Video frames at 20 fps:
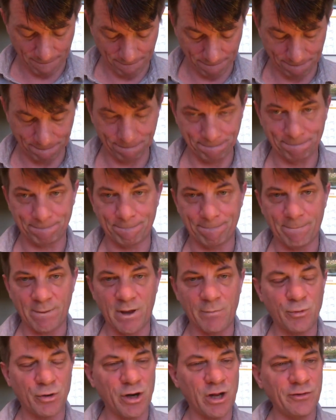
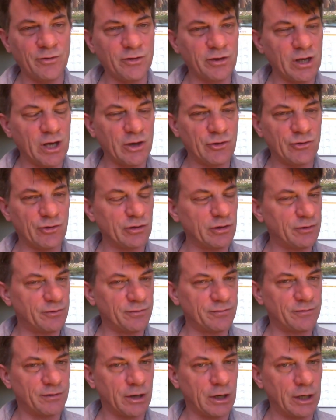My pronunciation
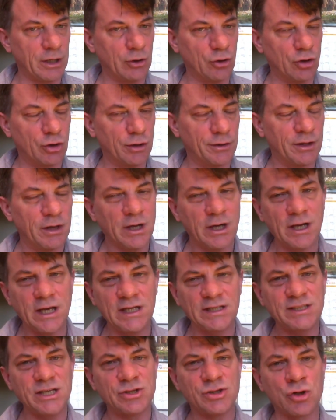isn't very good.
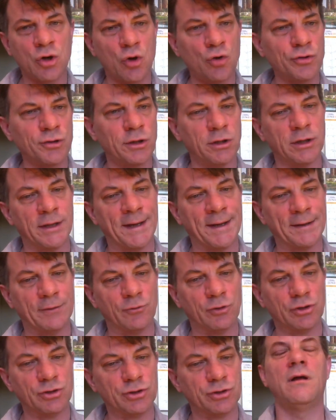It's a tonal
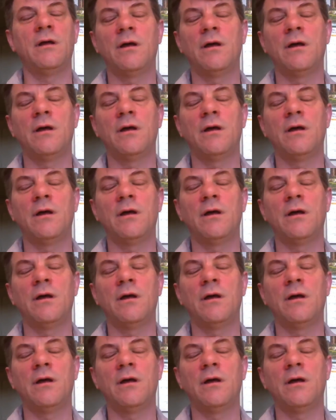language.